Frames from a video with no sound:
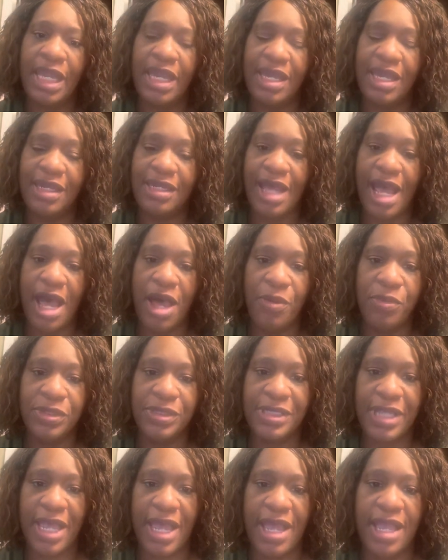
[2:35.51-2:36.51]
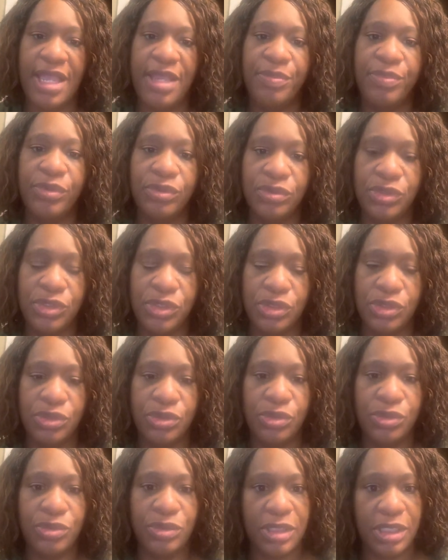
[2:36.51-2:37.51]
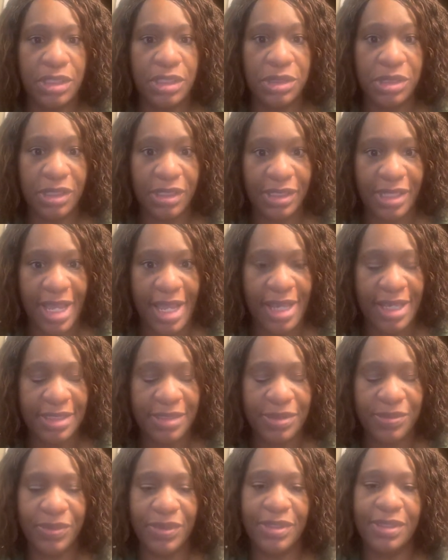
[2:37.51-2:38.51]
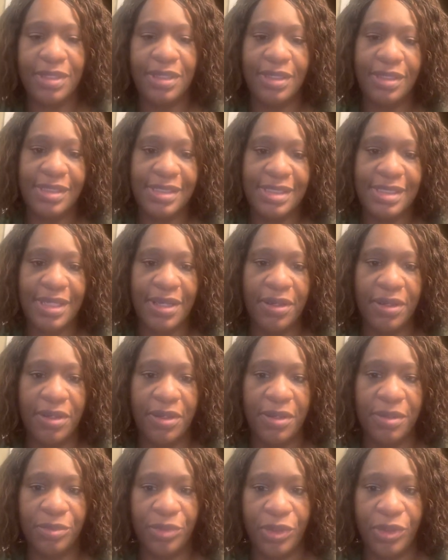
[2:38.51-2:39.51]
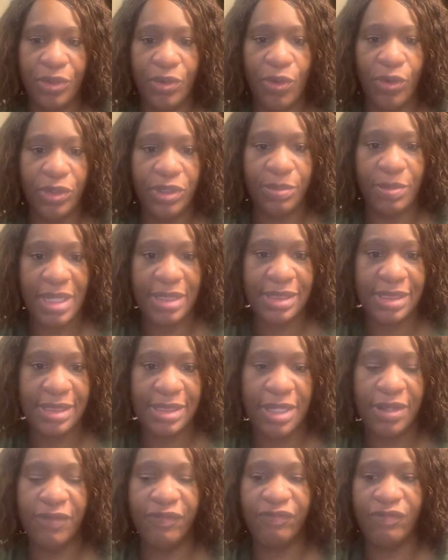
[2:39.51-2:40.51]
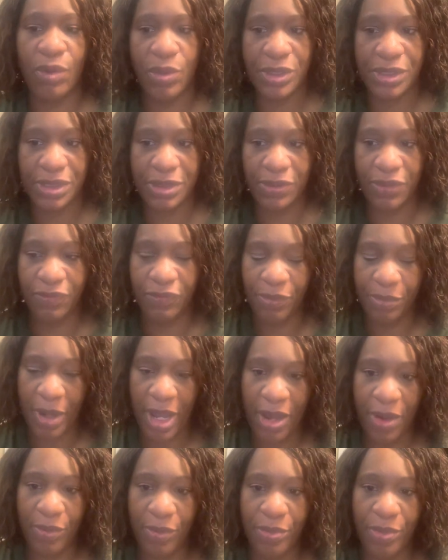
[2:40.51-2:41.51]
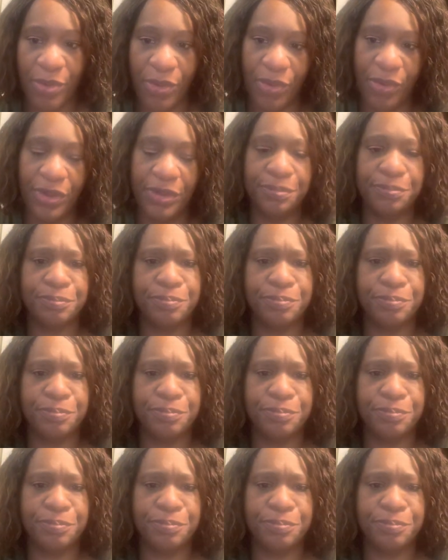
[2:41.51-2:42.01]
And I was able to teach a class with this, recording myself voice over PowerPoint.